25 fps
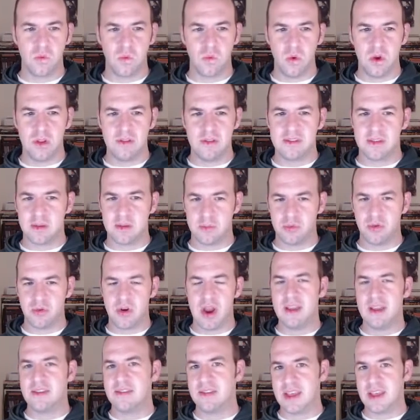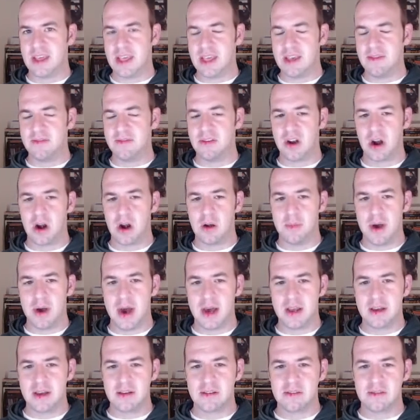would suppress the even
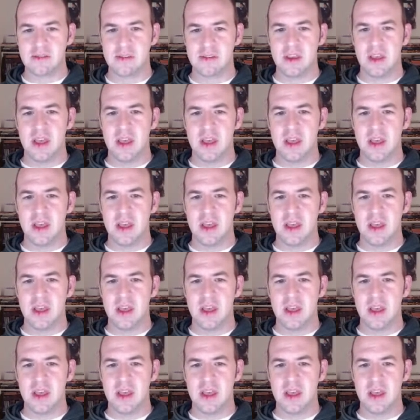harmonics,